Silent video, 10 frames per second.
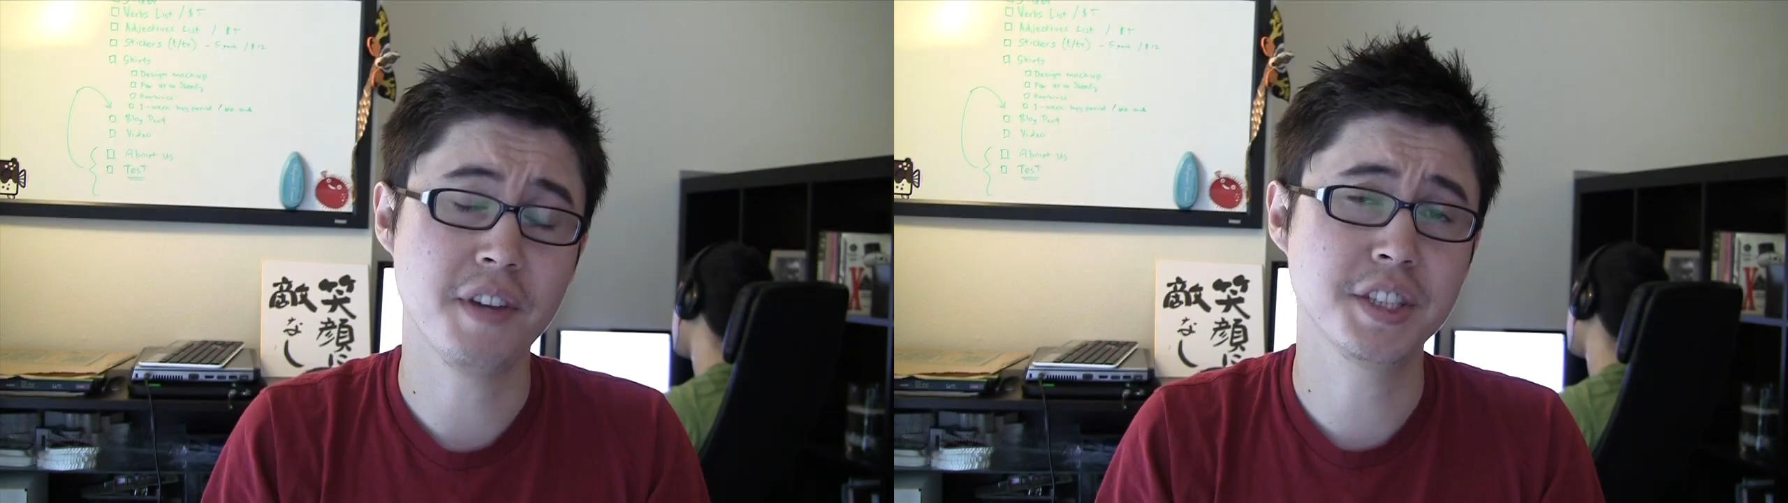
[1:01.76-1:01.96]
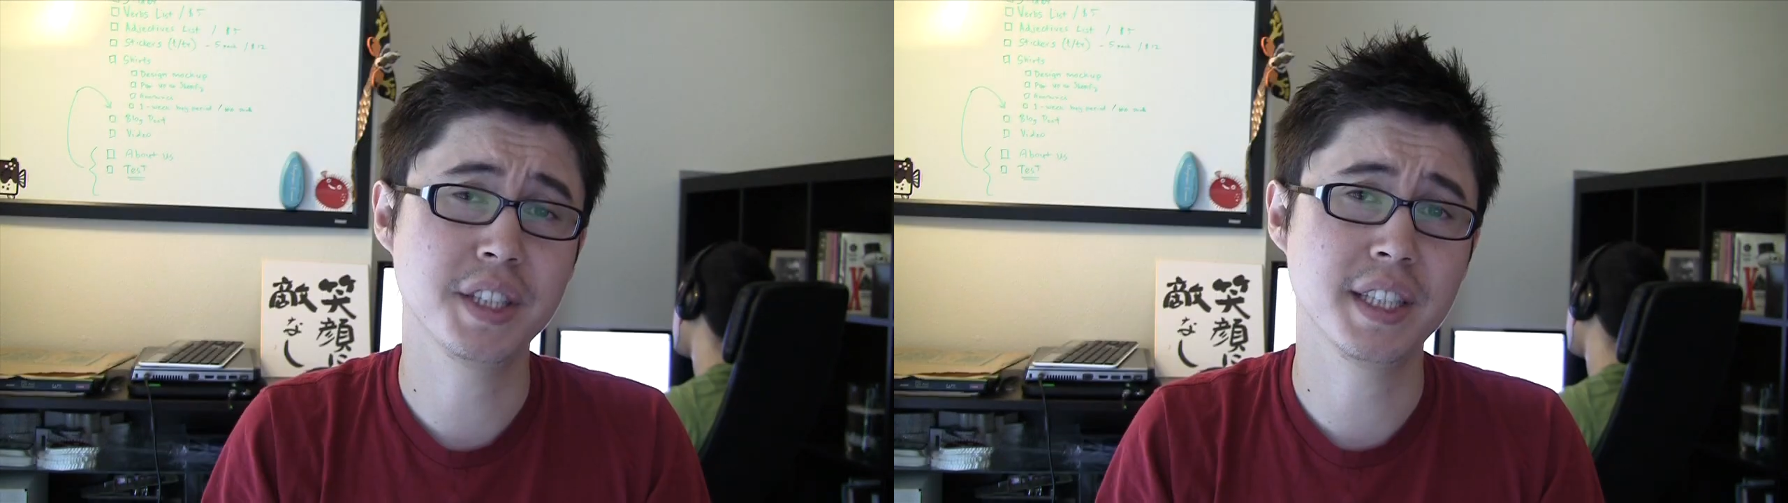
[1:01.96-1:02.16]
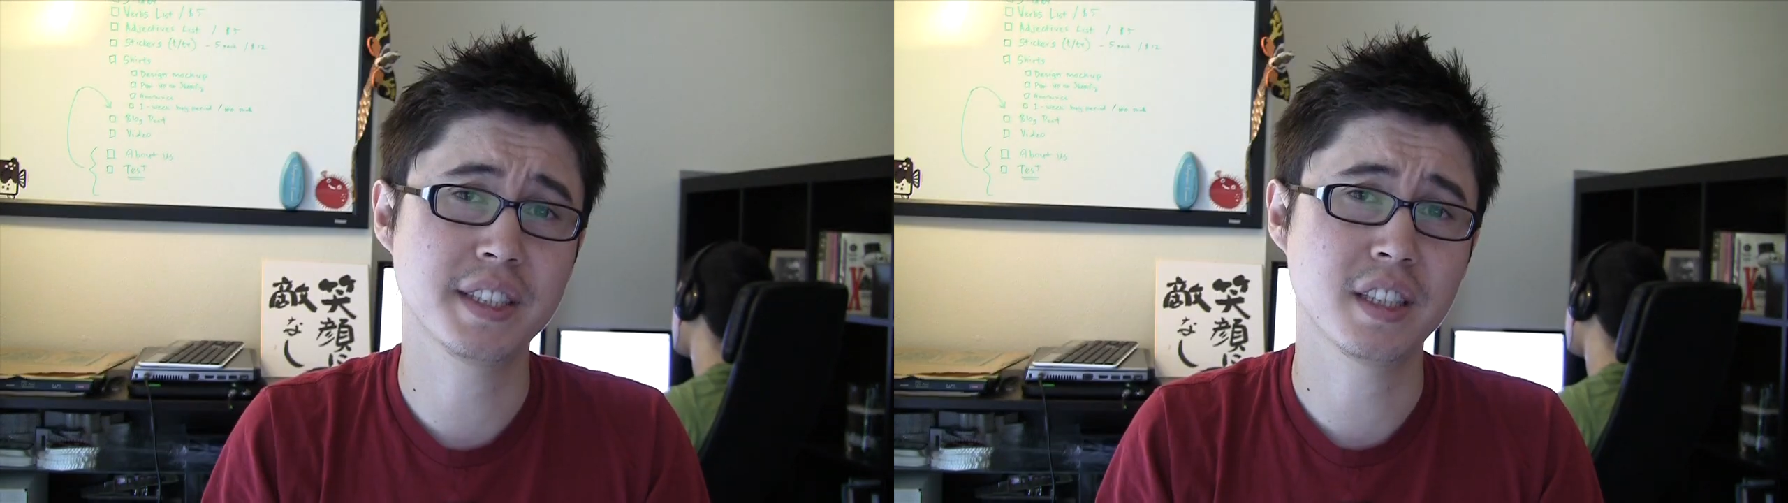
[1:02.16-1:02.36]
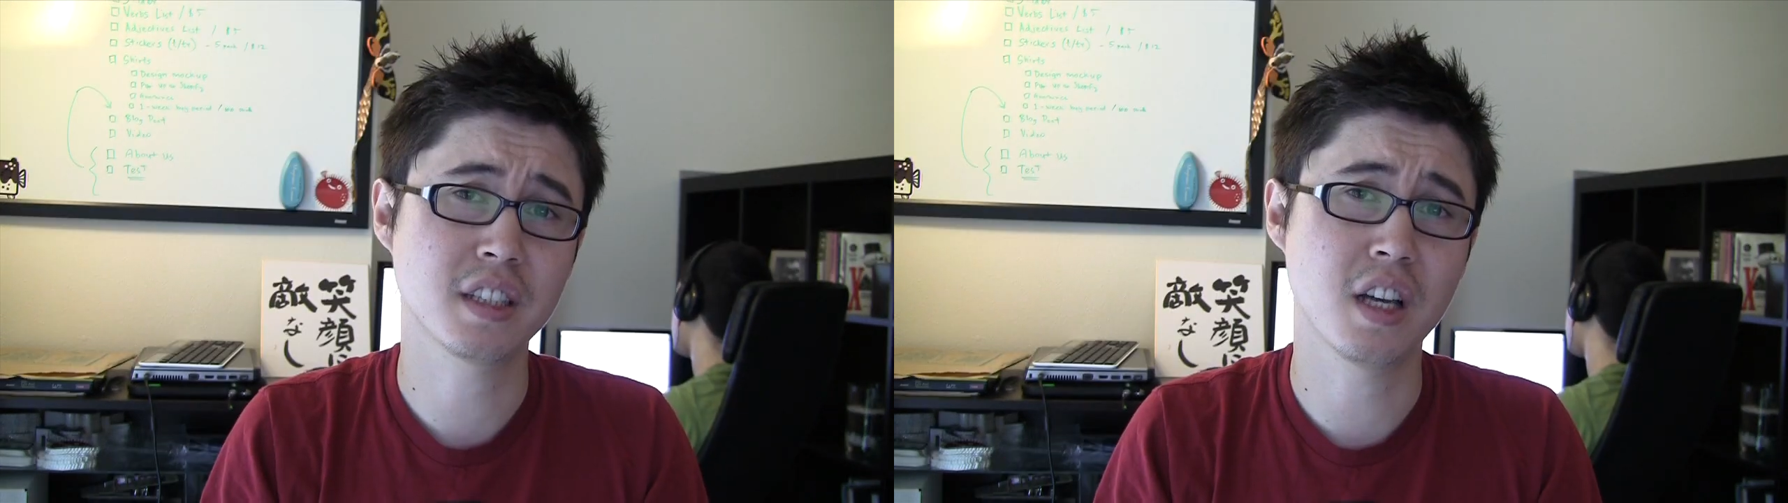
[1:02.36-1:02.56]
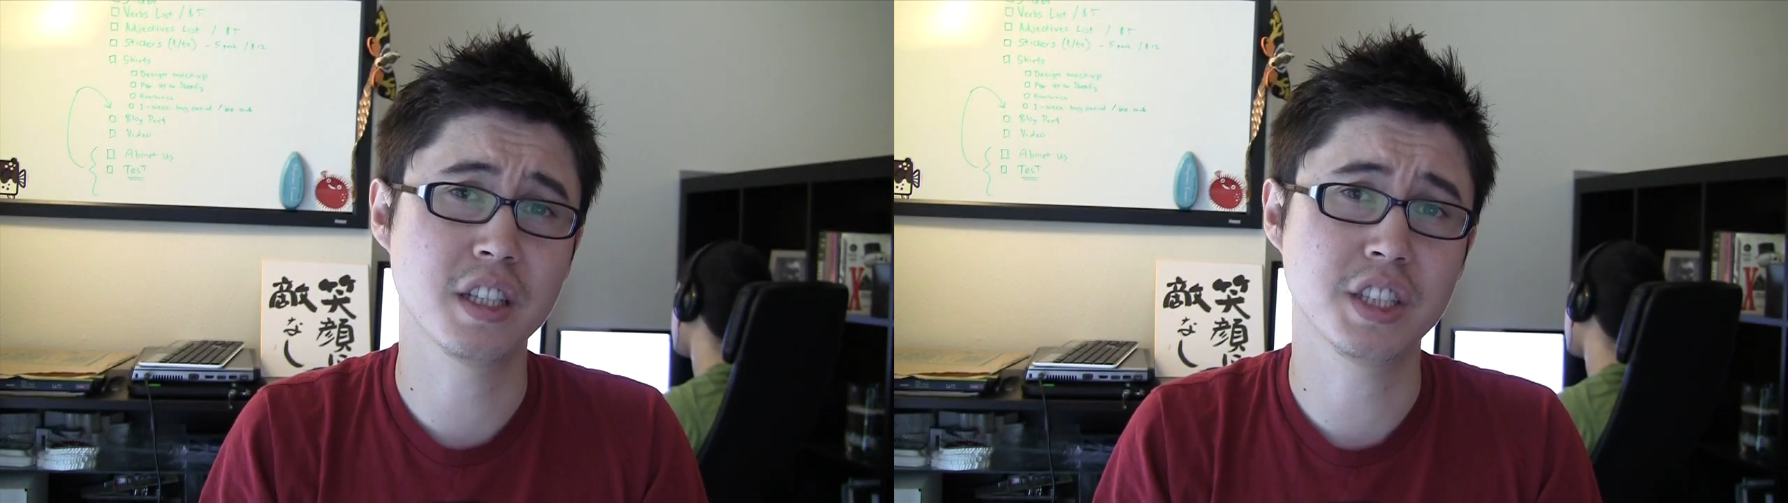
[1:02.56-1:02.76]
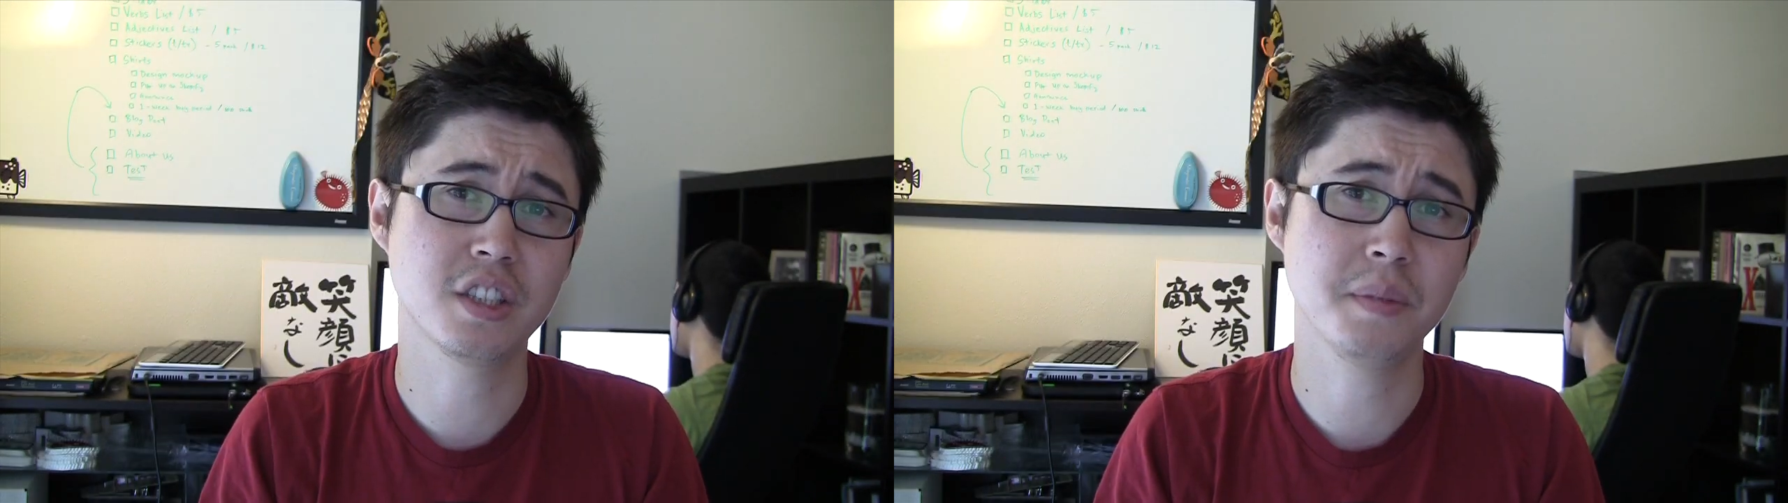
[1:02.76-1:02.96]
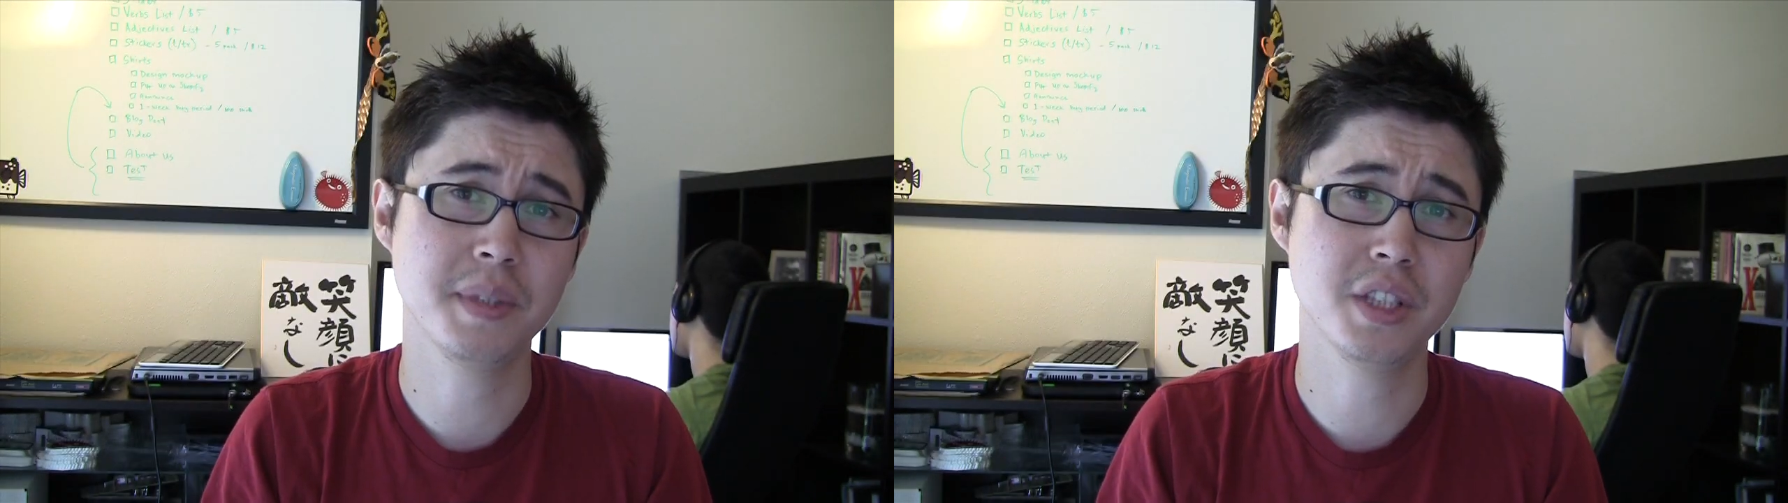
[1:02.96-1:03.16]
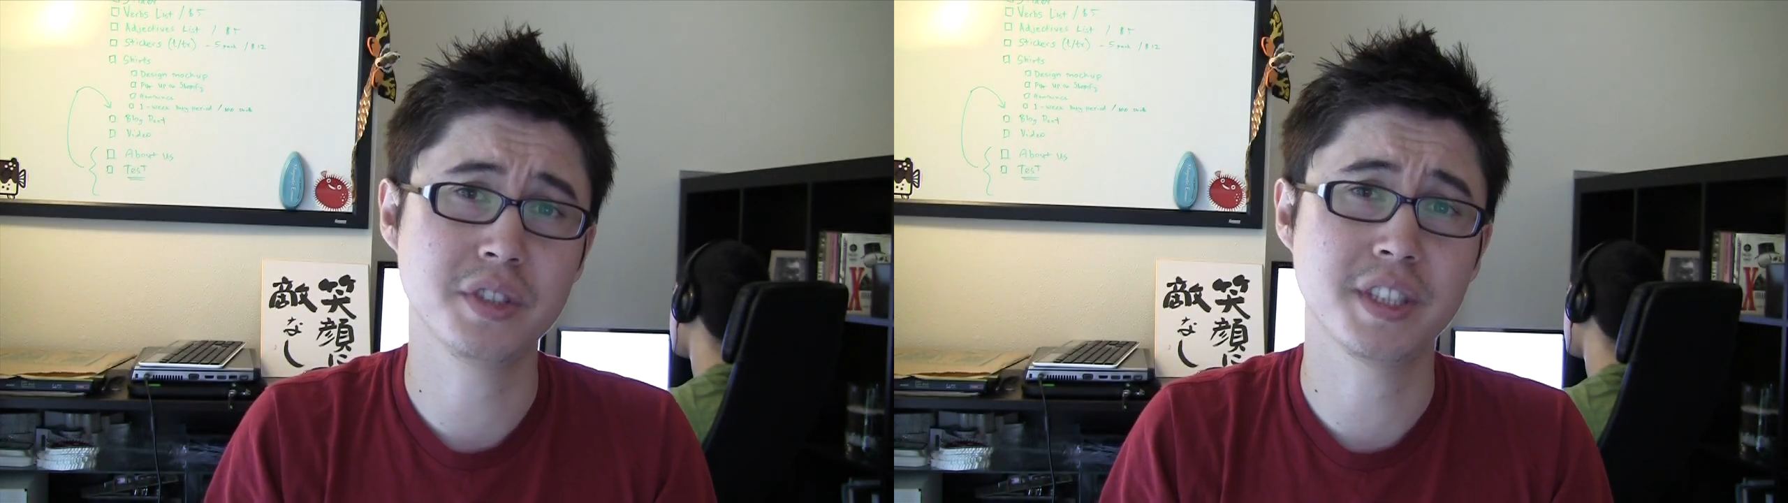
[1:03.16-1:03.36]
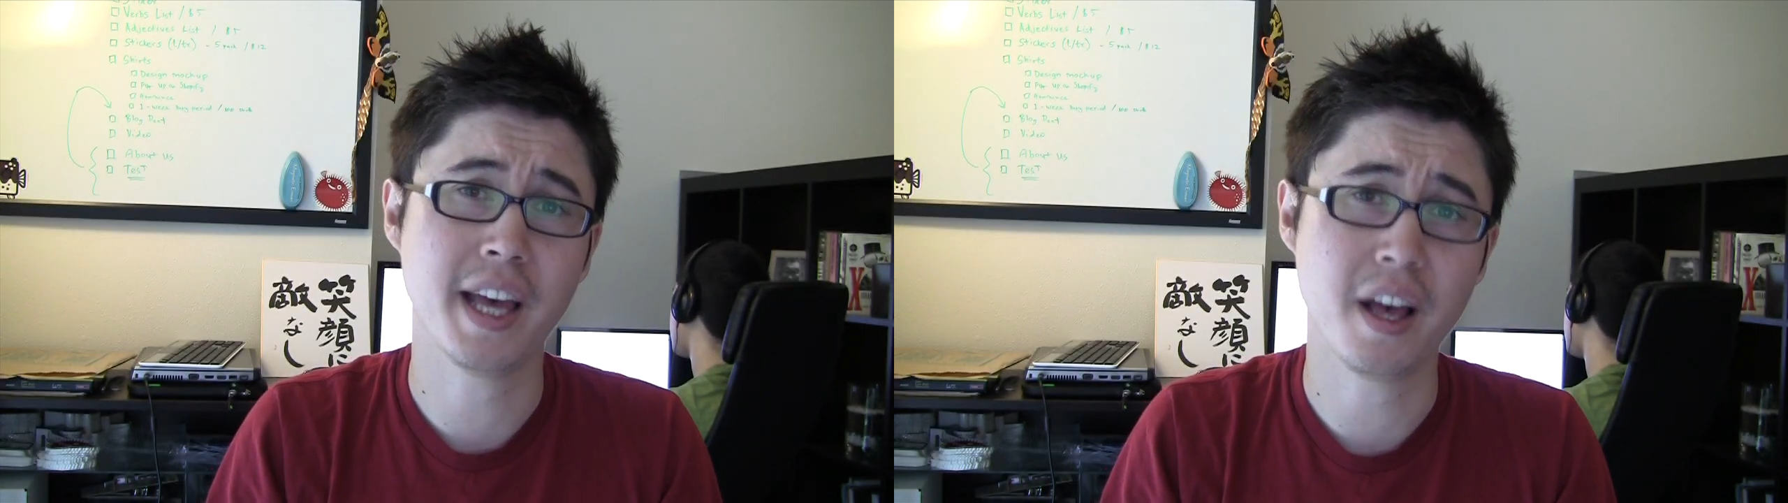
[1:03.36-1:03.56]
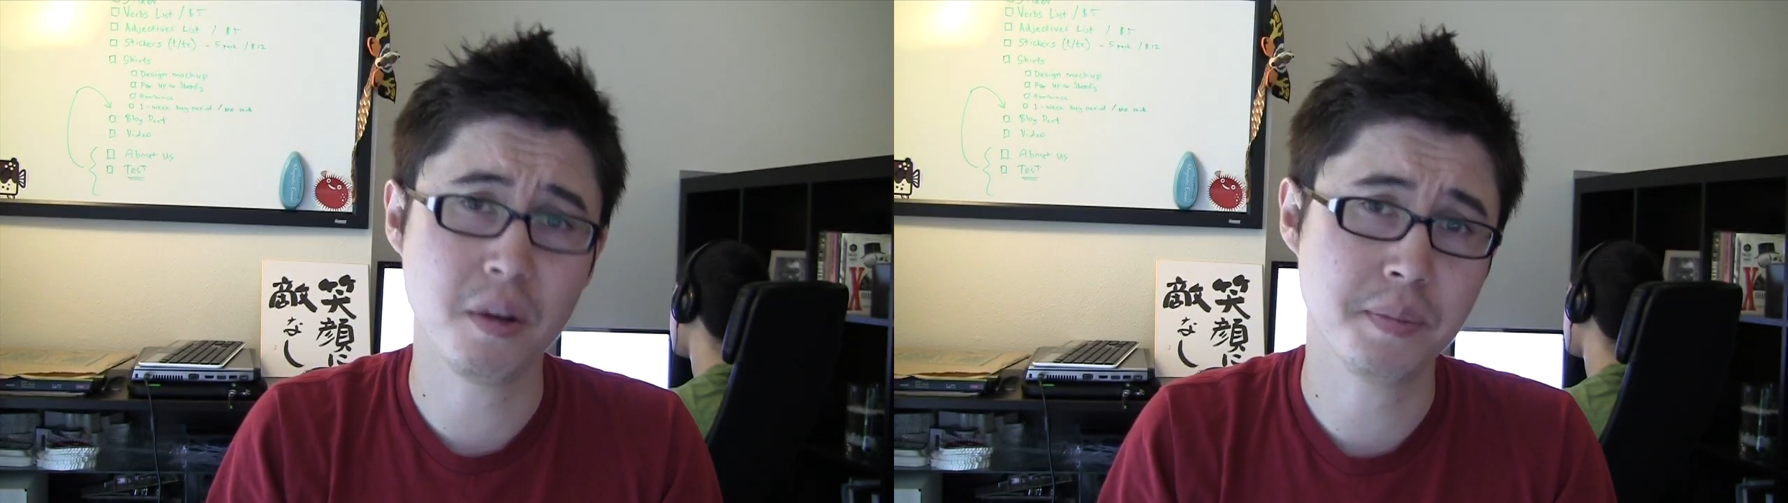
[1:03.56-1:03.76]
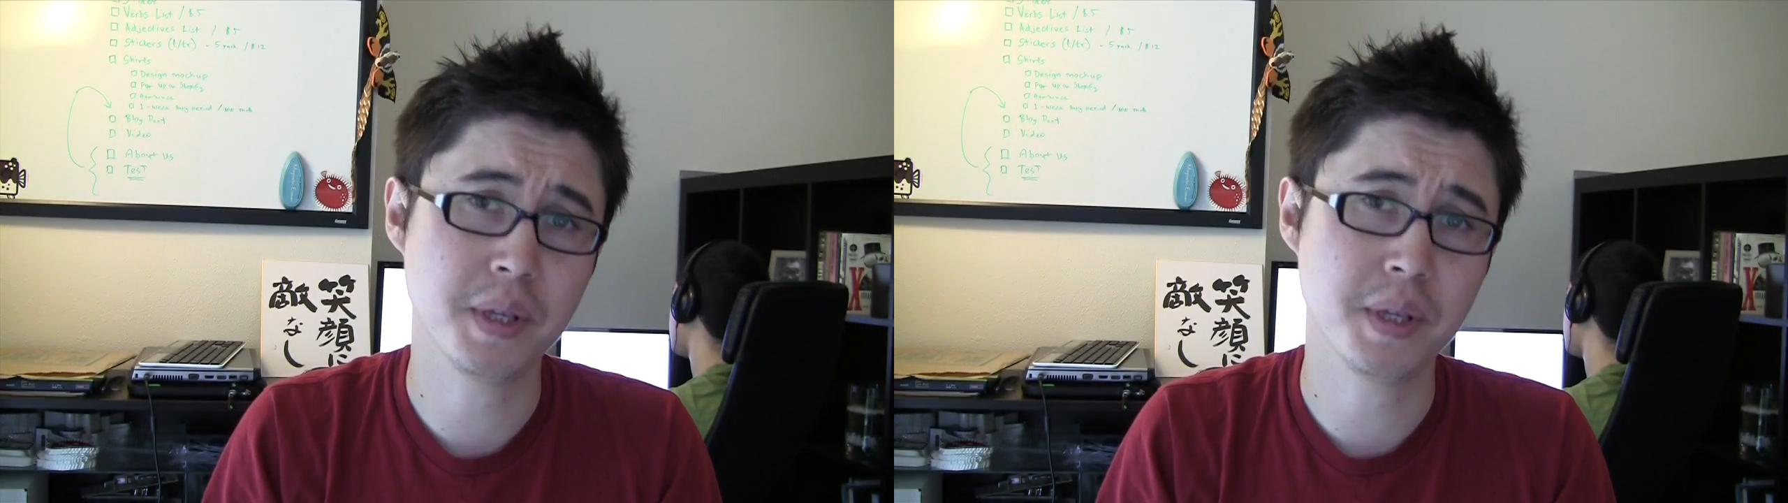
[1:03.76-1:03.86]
Eventually this technology could be used to help